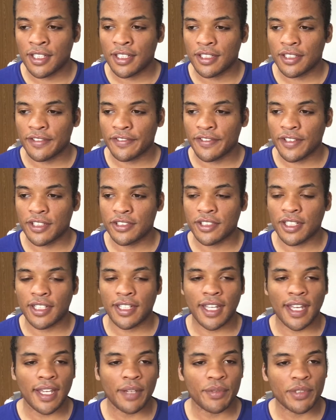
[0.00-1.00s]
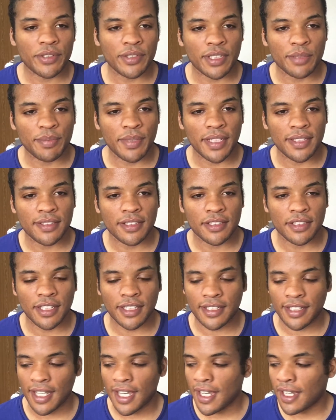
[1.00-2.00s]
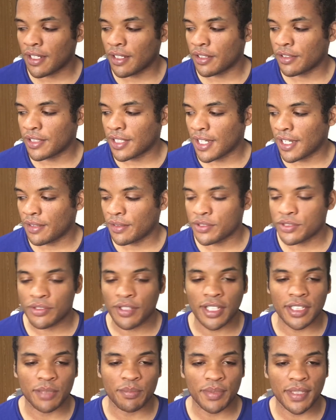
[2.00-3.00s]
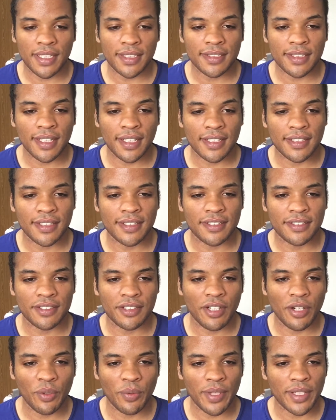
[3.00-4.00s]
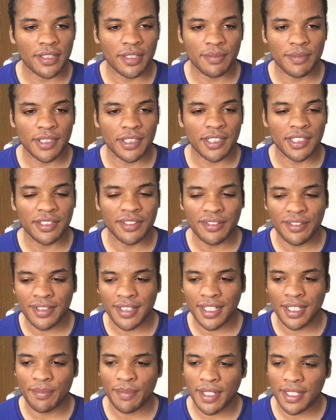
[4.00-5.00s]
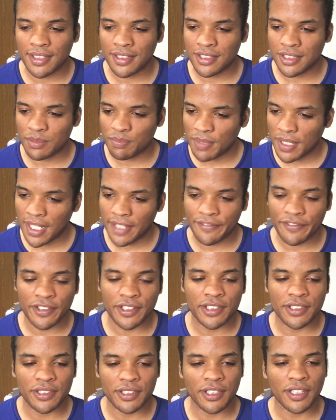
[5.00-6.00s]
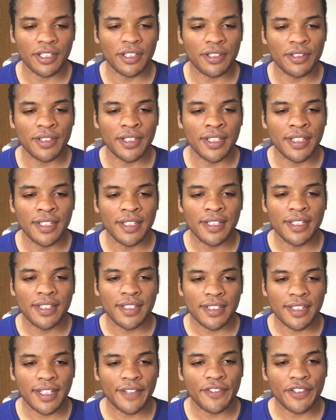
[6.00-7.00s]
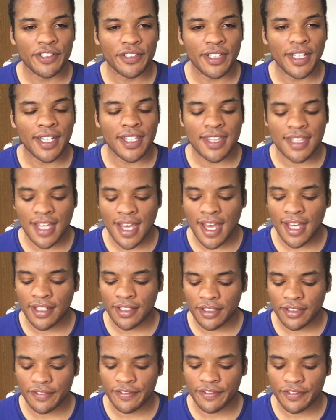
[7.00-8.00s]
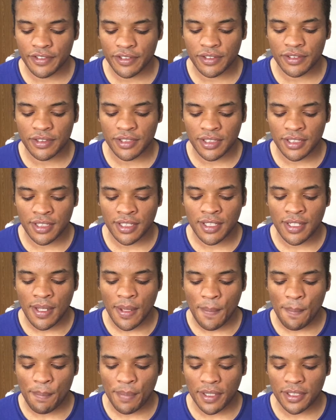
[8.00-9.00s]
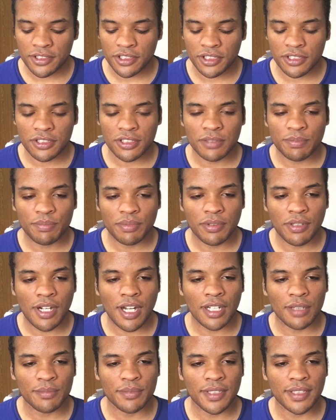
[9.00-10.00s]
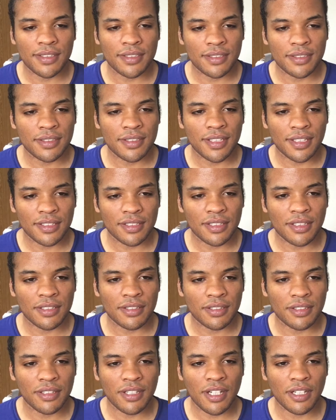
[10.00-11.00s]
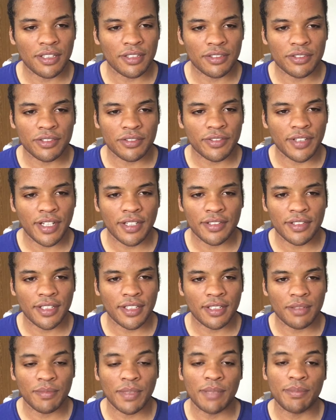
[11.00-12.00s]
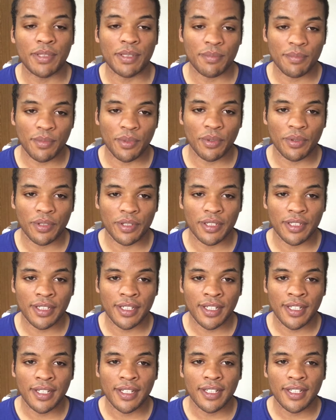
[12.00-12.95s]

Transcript: Their friends like, hey, we're going to pizza. You're like, hey, okay, let's go out to pizza, and they just go with them. You don't think about it, you just pay for it, you go. If you're like that, your food budget's probably $600 around there, maybe more.